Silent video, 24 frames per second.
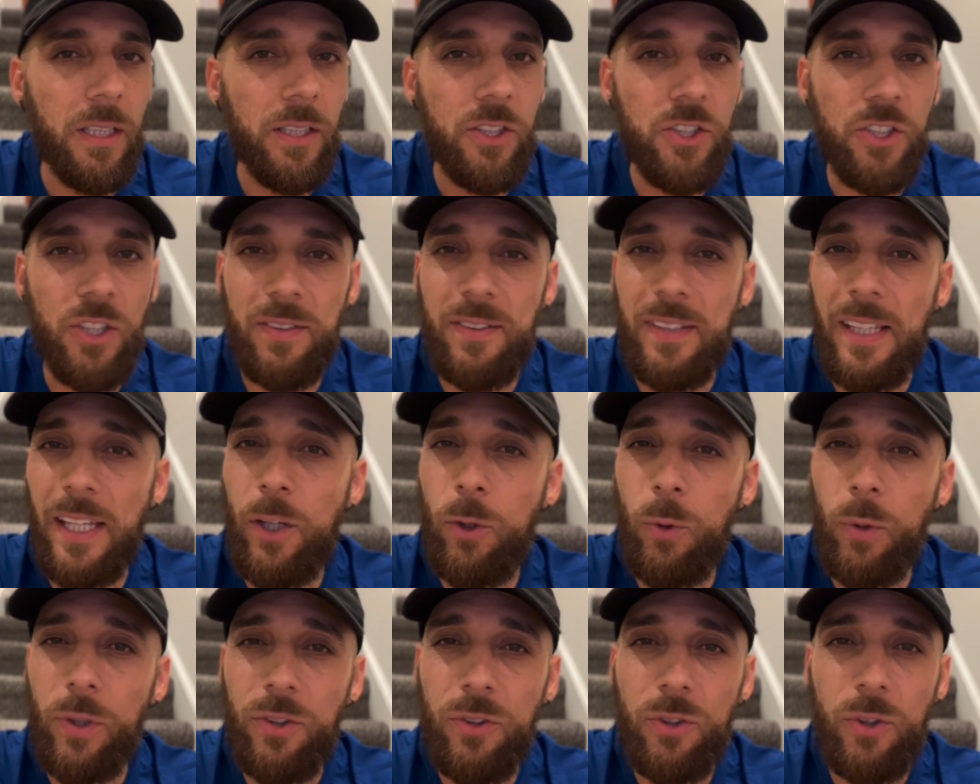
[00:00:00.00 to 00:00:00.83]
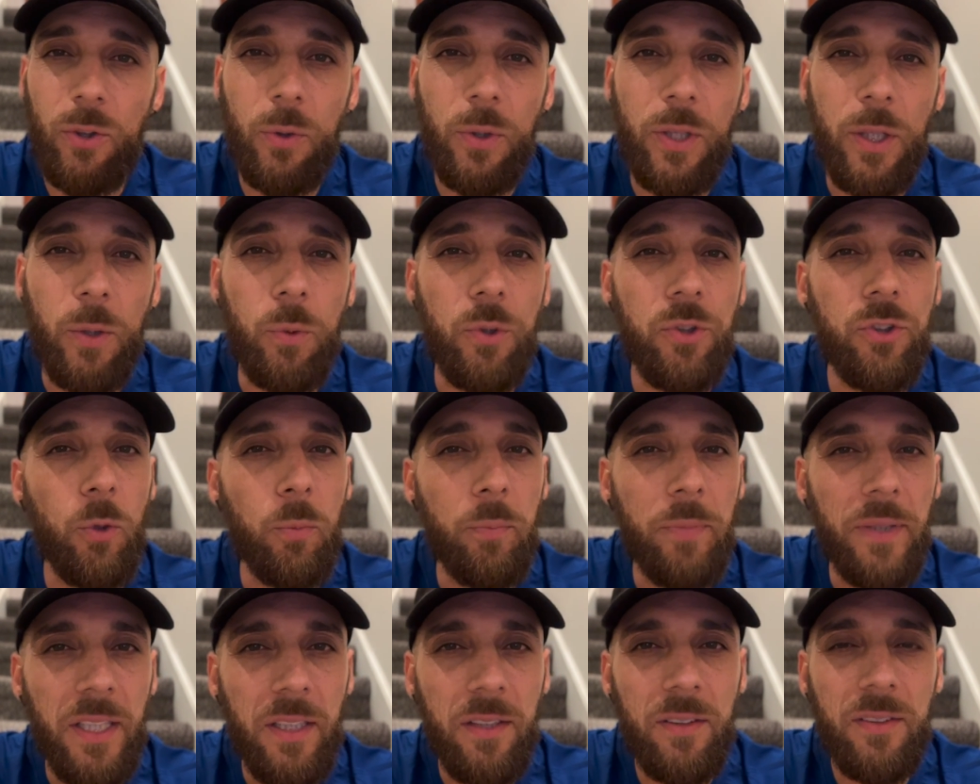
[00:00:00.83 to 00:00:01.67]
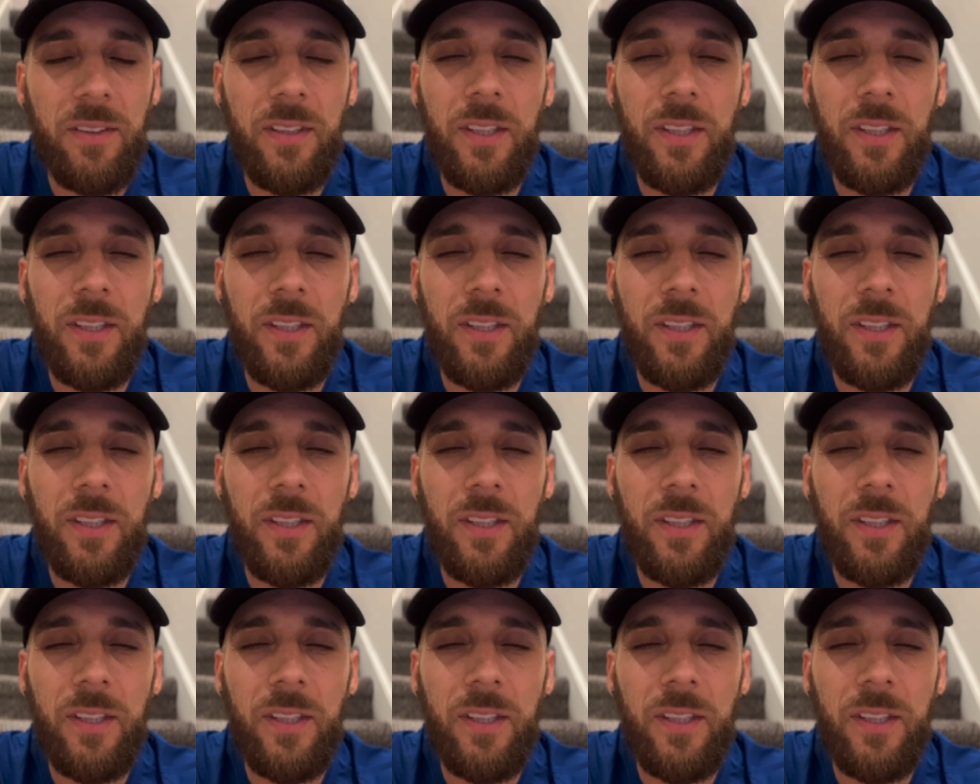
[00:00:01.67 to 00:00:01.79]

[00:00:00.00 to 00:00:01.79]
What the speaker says: Just like Crystal, he was obese.